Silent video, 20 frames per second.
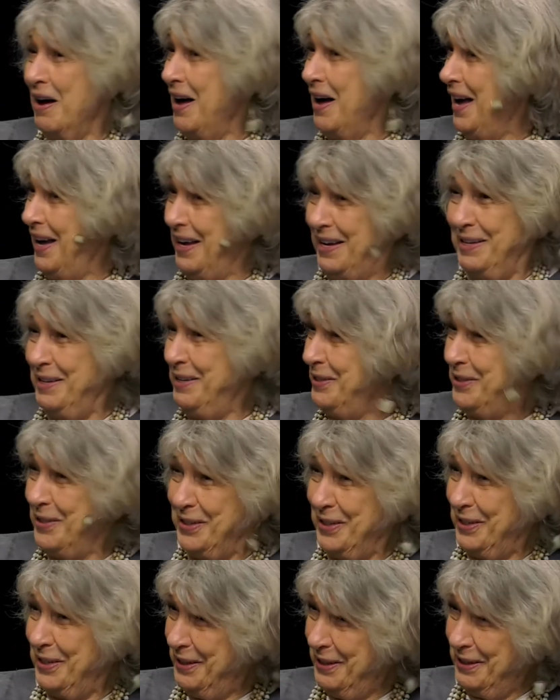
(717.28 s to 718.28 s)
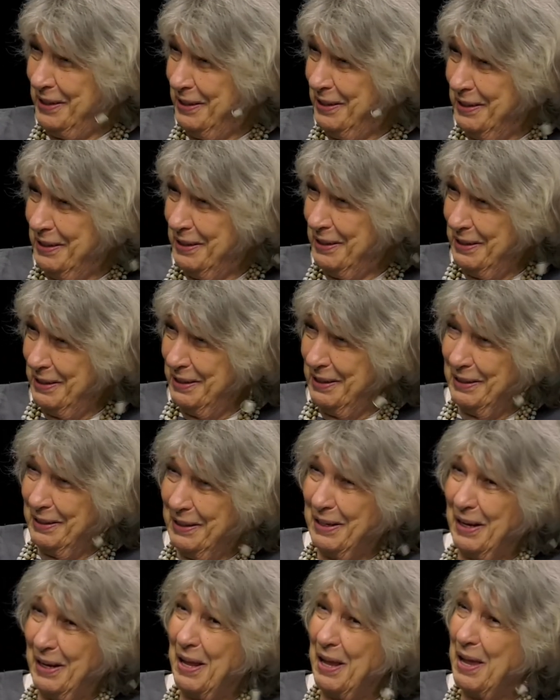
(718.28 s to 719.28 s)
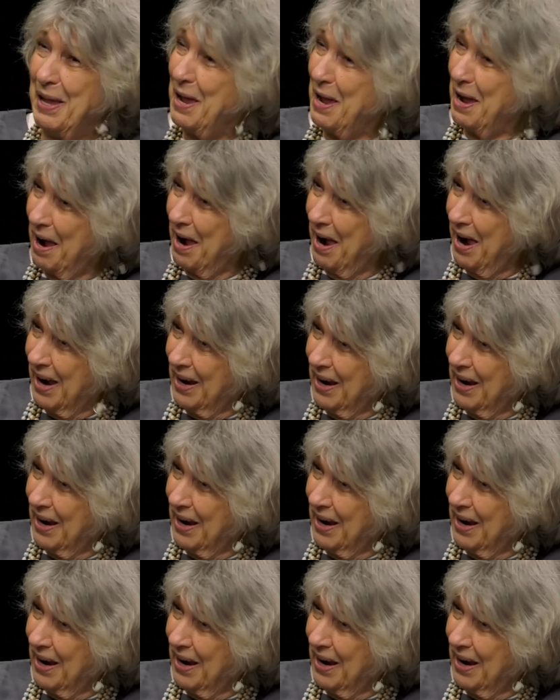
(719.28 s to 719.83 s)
It's really a lawn only in name.